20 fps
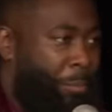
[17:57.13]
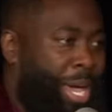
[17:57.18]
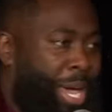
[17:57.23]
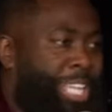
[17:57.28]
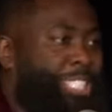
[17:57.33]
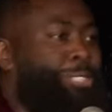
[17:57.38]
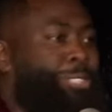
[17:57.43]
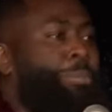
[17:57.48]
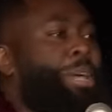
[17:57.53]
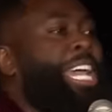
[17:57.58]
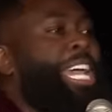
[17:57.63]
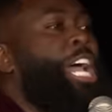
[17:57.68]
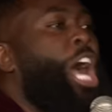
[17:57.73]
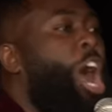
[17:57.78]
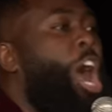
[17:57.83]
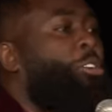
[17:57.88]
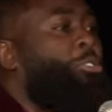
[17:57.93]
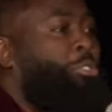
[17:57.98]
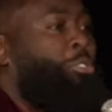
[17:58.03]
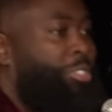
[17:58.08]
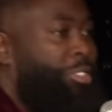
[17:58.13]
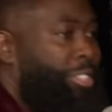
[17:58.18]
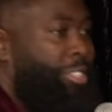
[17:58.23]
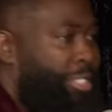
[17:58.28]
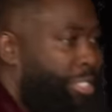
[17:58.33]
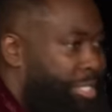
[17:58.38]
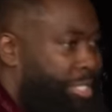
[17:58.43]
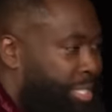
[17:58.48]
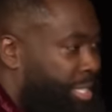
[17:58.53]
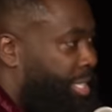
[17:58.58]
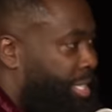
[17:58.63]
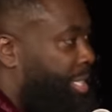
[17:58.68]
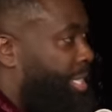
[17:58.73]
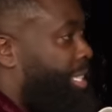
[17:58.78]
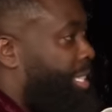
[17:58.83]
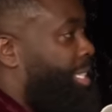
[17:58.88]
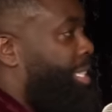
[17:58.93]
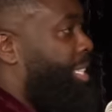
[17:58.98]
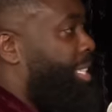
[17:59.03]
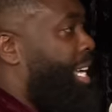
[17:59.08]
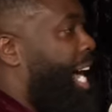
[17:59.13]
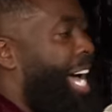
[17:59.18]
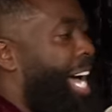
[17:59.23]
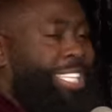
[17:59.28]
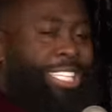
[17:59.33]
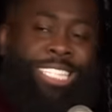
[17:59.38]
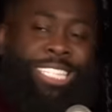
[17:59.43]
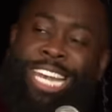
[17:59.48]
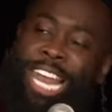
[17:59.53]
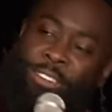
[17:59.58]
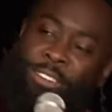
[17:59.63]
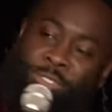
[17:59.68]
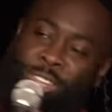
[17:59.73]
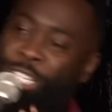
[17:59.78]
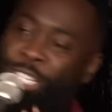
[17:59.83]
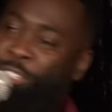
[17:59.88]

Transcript: Piss me off. I just left